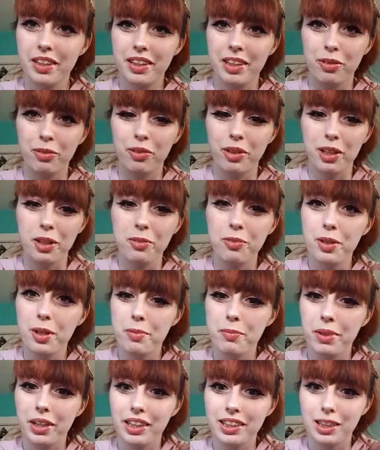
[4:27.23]
the fun of
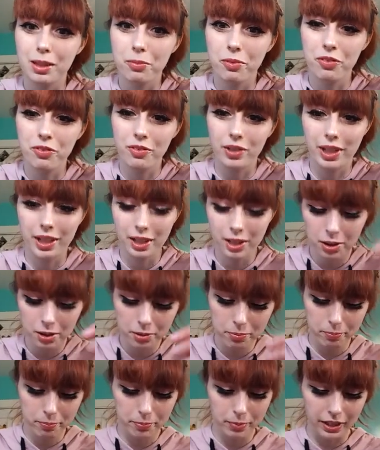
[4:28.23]
it because I'm a fan.
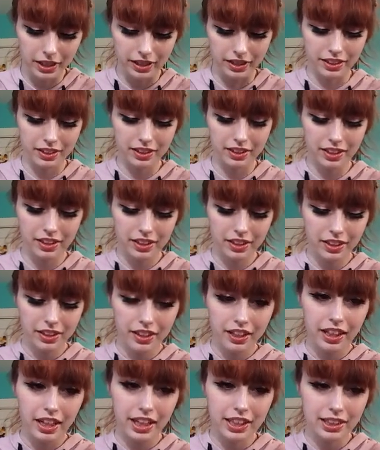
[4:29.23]
But
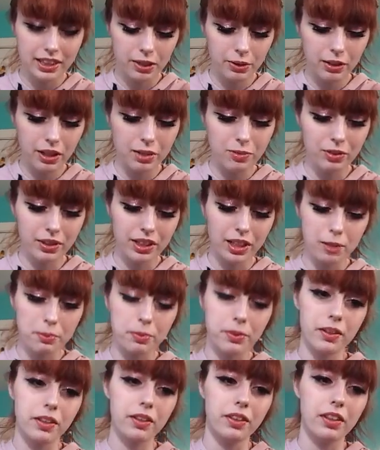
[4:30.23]
I do have a
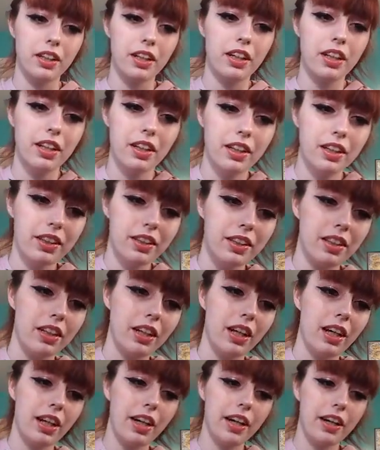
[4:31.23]
couple
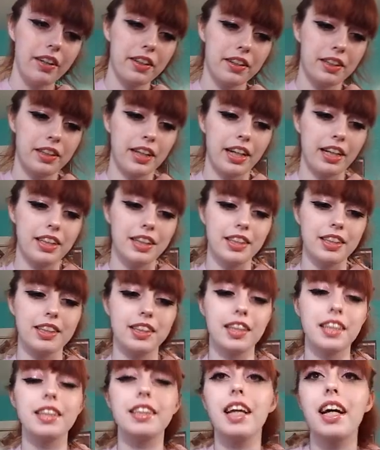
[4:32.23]
other
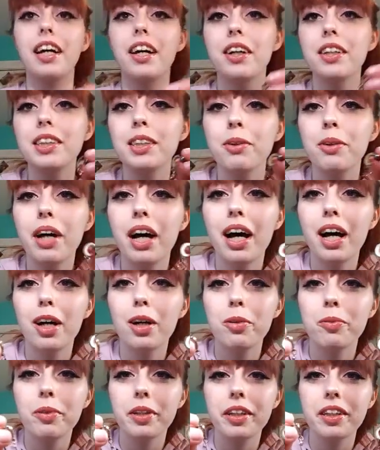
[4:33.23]
necklaces. I also
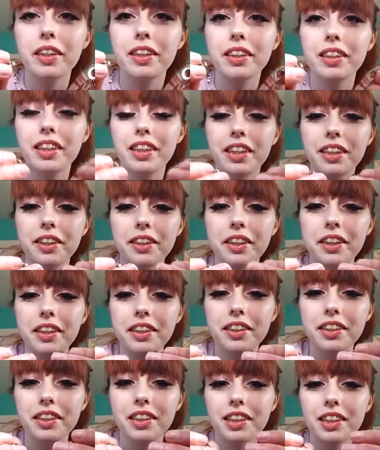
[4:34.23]
have
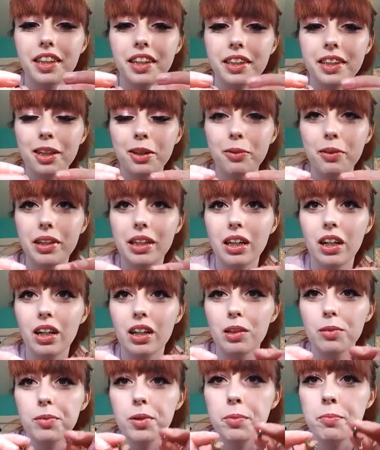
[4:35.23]
earrings that go with
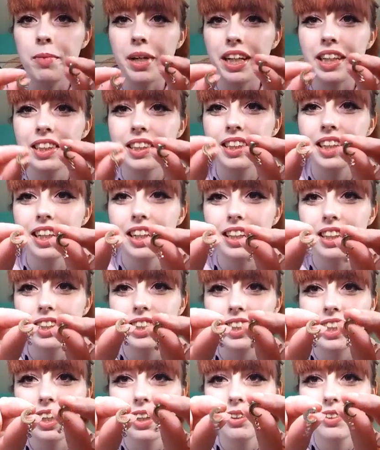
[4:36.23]
all of the main Sailor
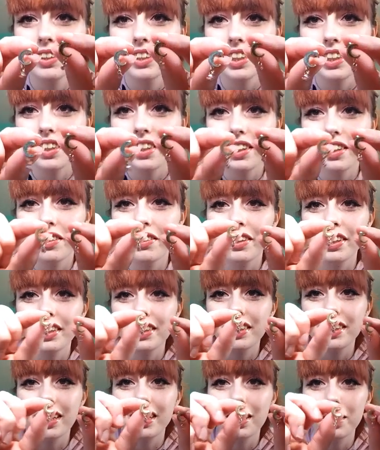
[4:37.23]
Scouts, including
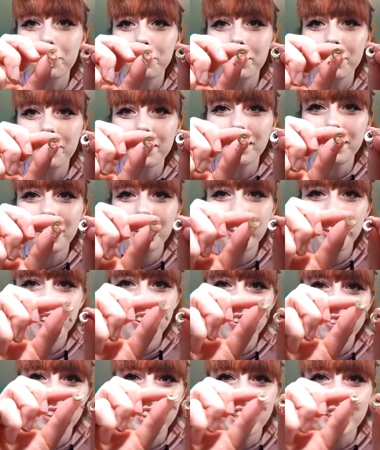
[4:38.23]
Sailor Moon,
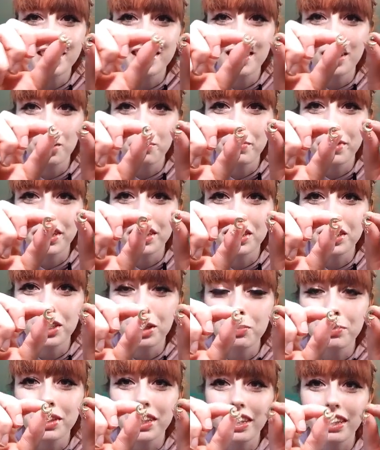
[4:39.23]
with these little pink
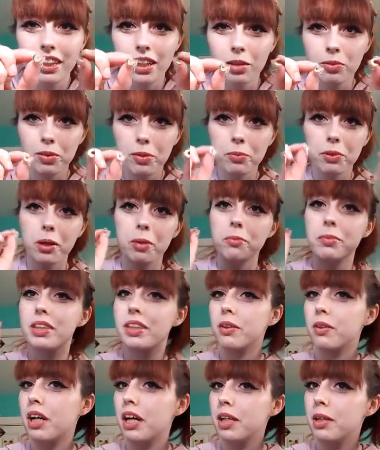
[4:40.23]
gems hanging from them,
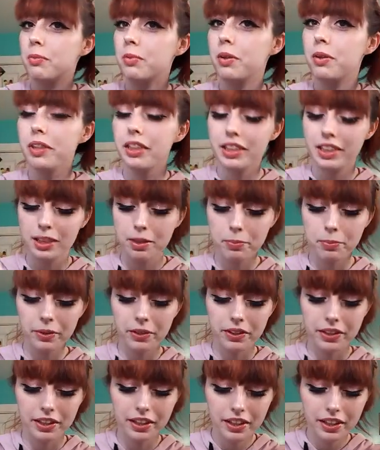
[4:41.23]
so I am going to
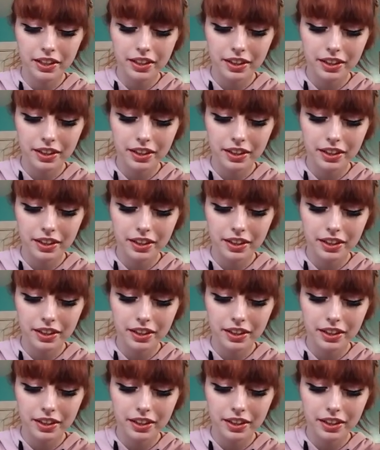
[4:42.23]
put